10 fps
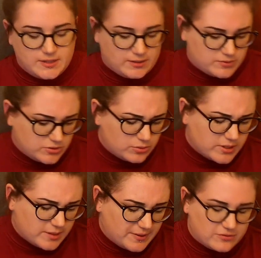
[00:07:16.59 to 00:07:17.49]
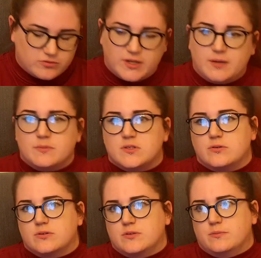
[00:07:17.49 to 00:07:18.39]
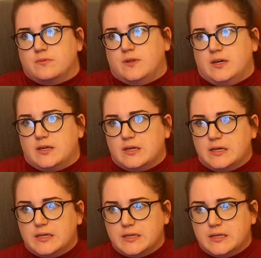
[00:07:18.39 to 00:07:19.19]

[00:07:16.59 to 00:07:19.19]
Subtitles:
they were talking about dreams or something,